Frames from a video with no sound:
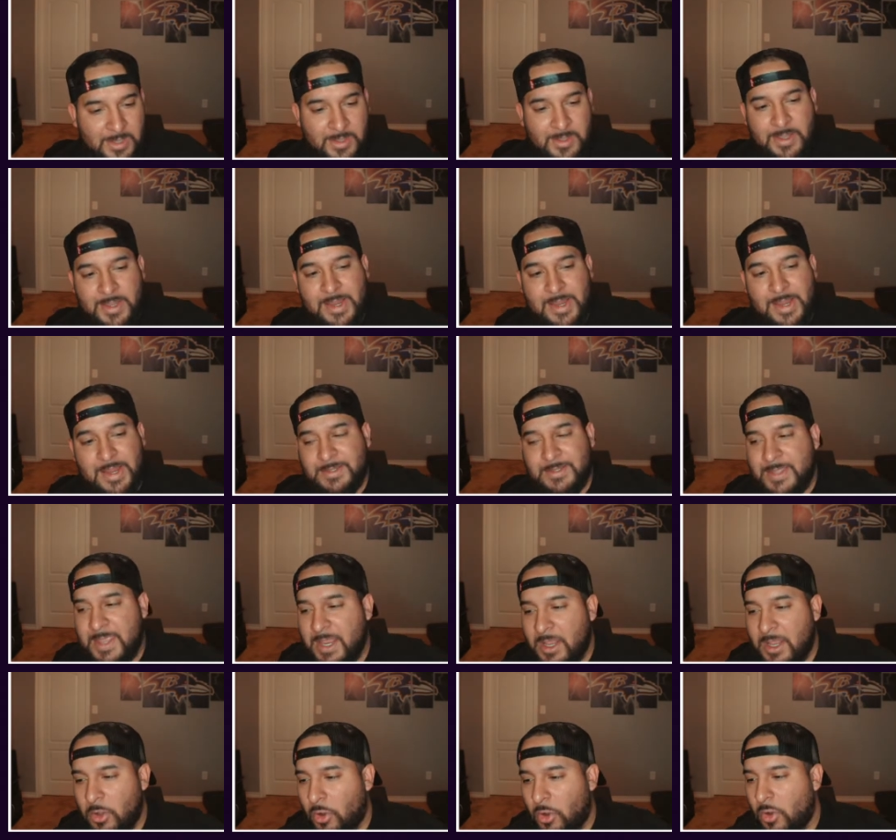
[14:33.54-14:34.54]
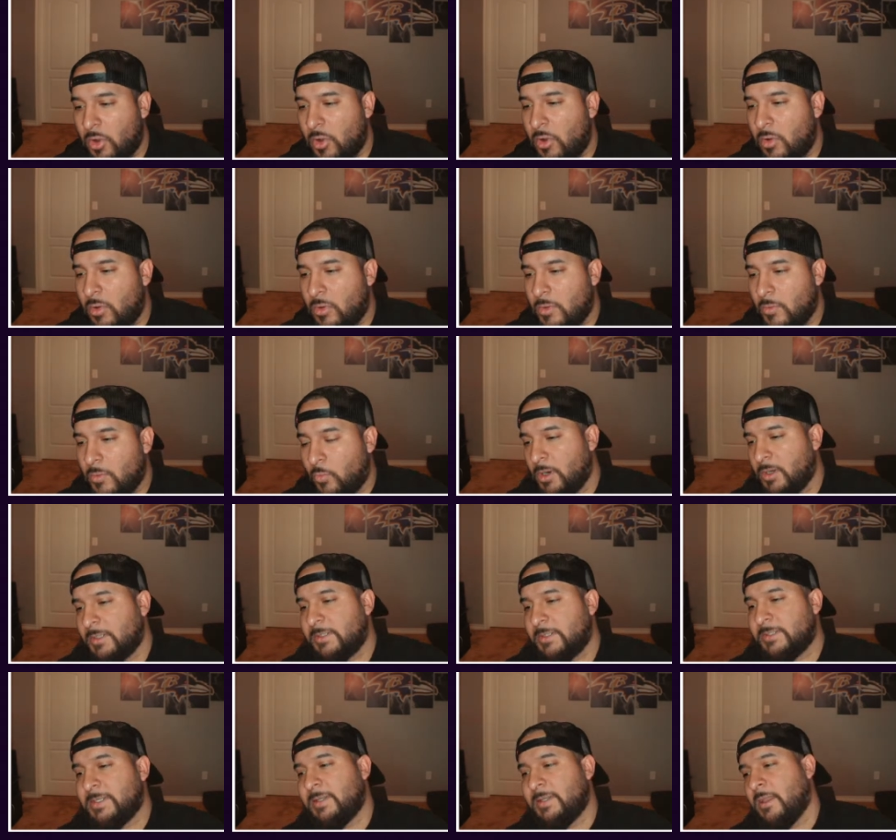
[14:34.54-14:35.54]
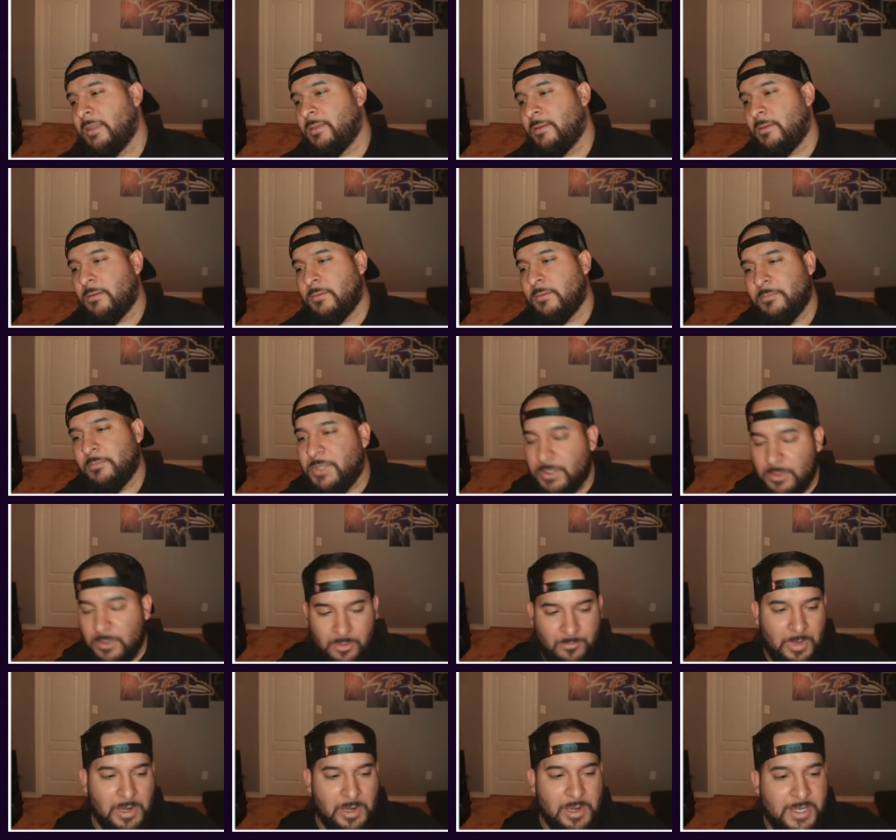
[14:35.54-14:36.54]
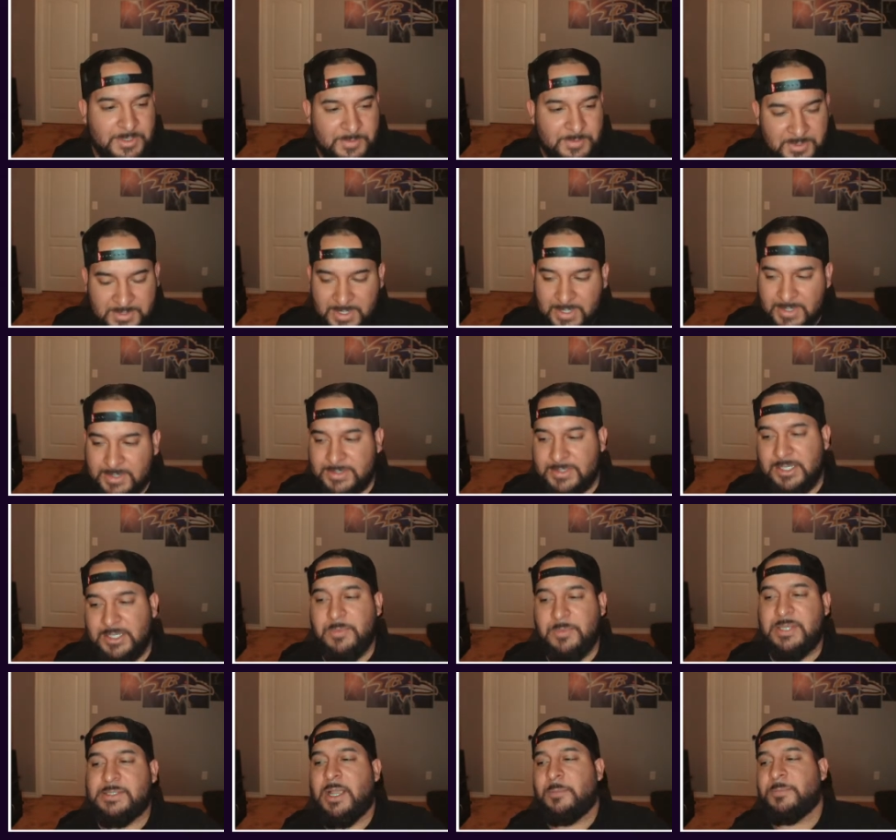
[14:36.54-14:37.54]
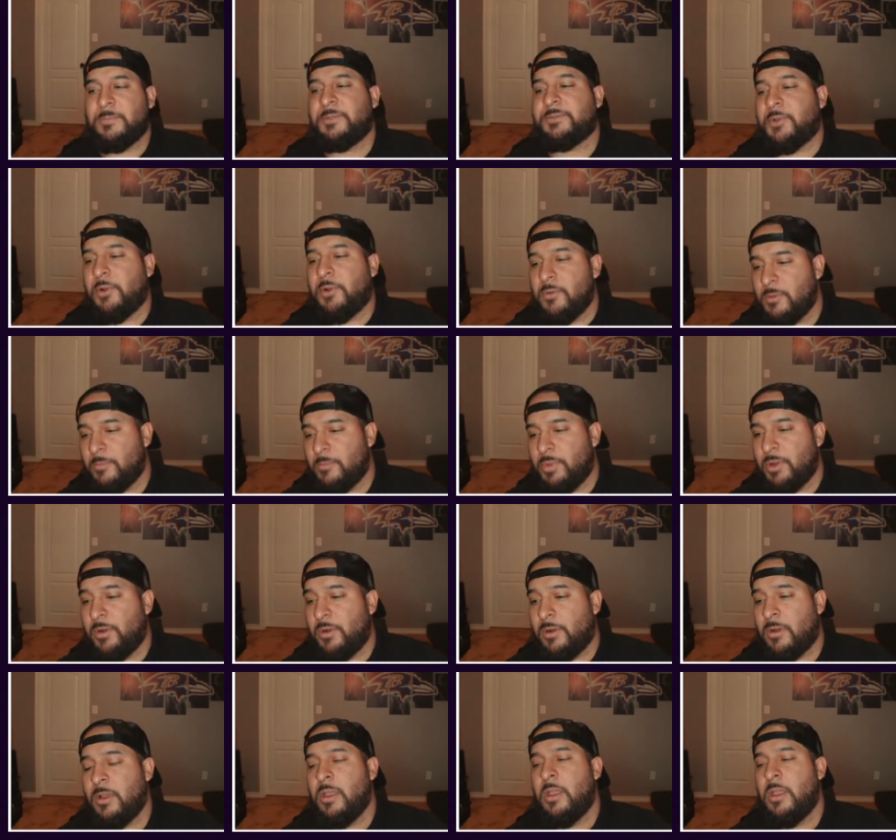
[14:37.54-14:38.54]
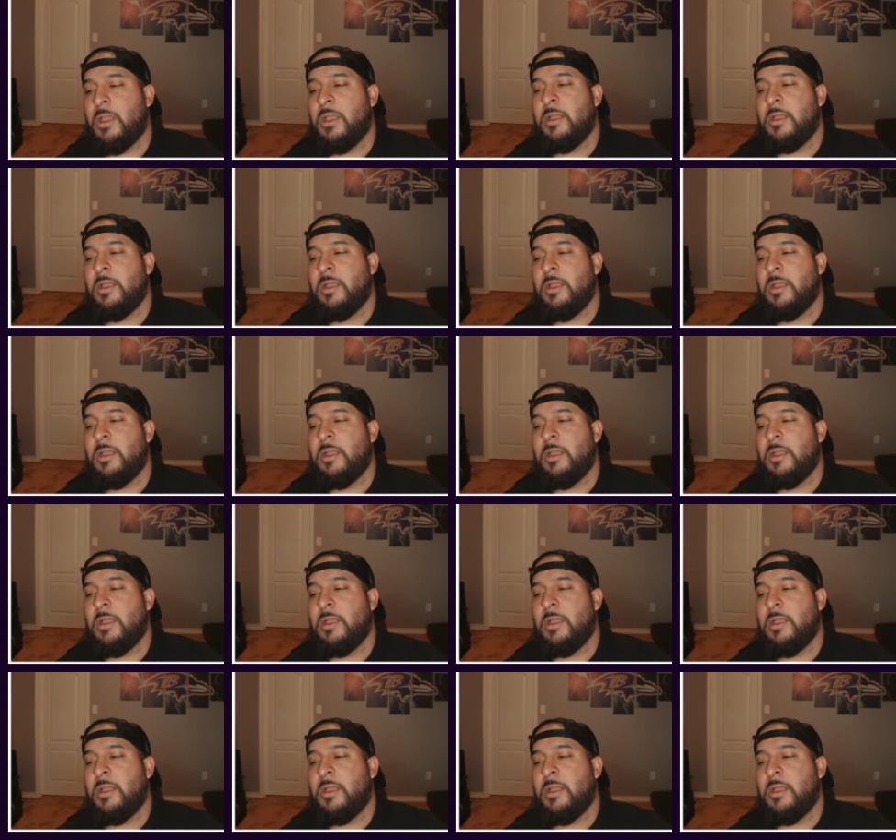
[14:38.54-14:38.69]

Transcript: And they all work together. My edge protects, give me time to throw the ball.